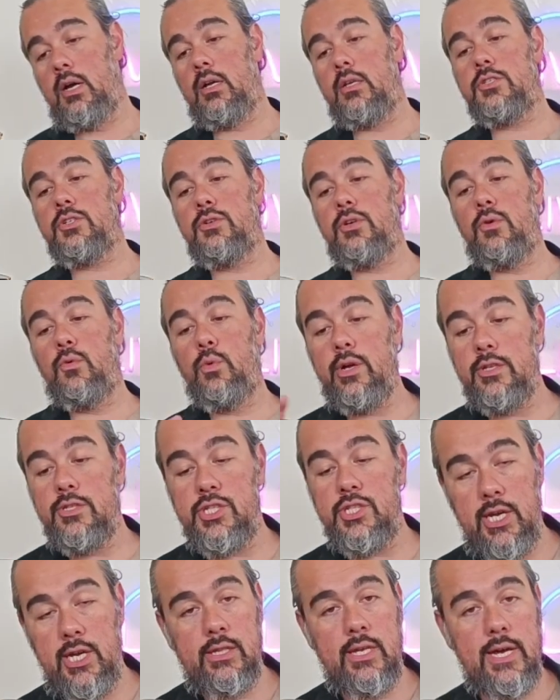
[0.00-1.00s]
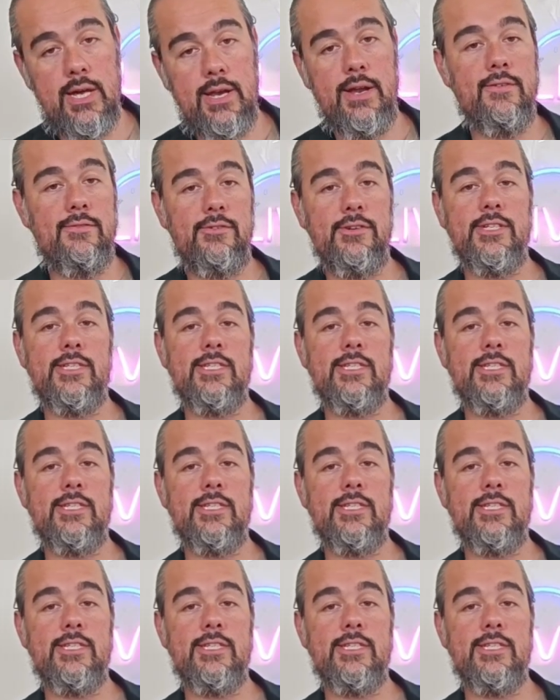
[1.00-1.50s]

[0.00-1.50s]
So it will check that every